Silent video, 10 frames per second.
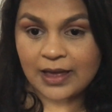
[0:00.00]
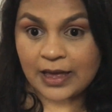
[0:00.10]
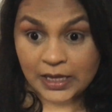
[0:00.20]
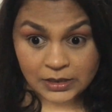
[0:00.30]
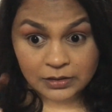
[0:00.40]

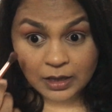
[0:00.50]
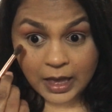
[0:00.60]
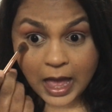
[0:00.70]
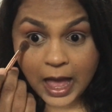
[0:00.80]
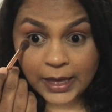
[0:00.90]
And
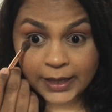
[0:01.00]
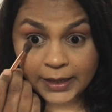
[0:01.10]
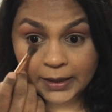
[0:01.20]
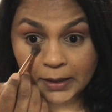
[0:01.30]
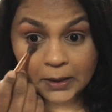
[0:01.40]

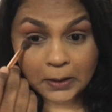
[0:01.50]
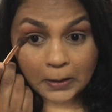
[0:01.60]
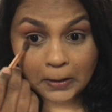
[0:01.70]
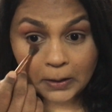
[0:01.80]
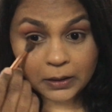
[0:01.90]
I
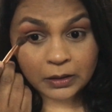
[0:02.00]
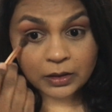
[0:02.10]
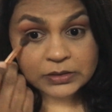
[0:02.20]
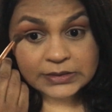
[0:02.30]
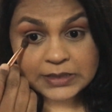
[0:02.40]

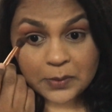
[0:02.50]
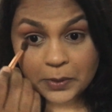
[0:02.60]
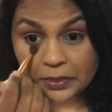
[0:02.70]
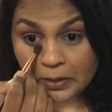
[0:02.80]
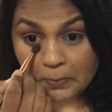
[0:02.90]
lost it
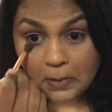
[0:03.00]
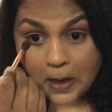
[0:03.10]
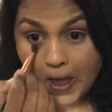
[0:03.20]
with him.